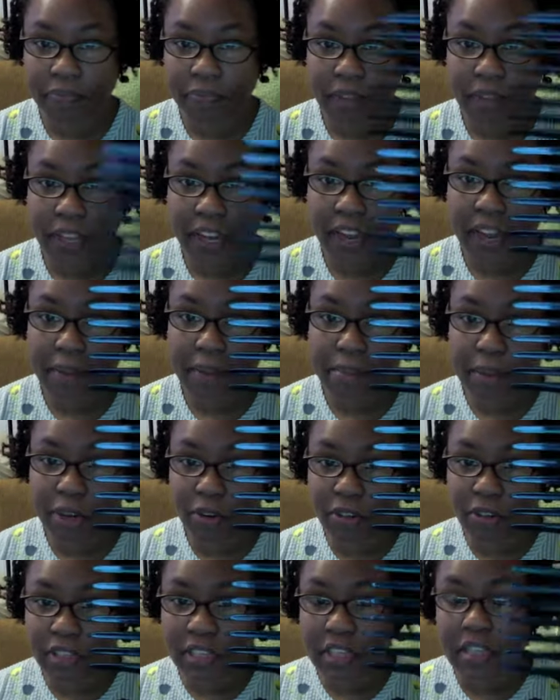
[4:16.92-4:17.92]
it had bigger
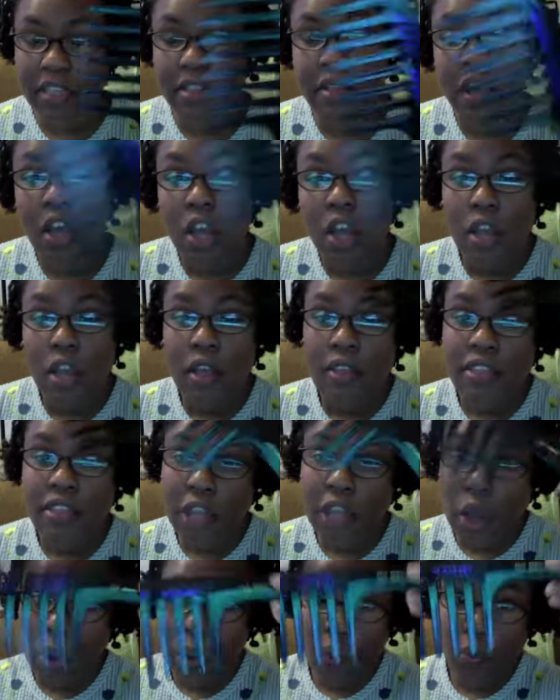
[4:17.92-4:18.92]
teeth.
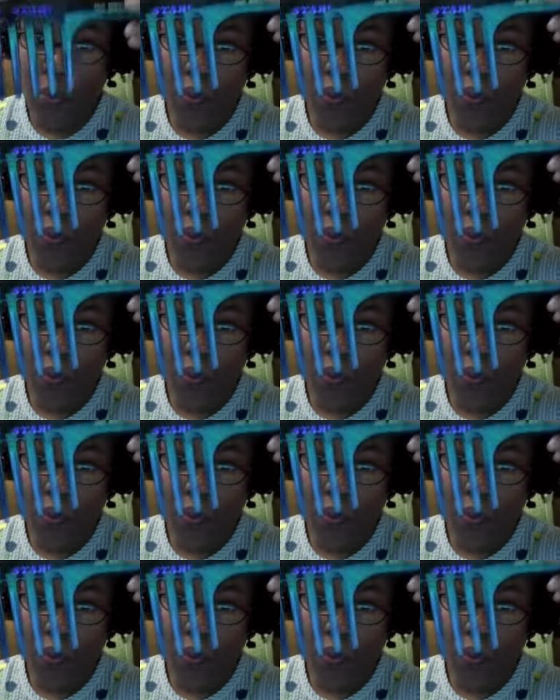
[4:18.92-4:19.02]
So